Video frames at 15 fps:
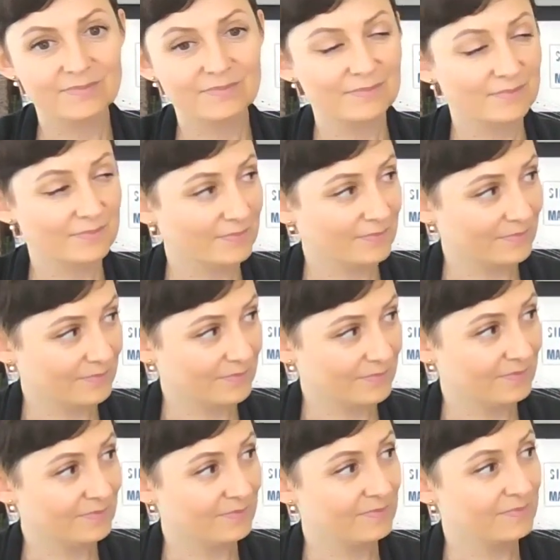
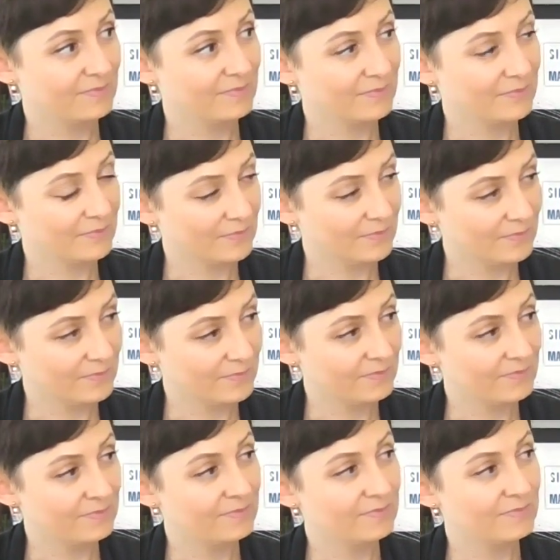
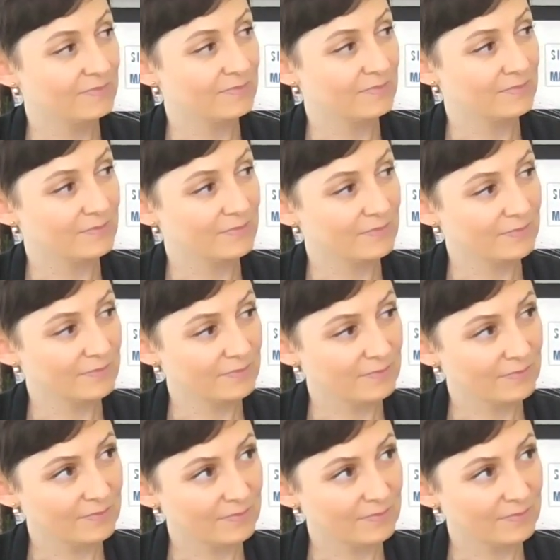(silent)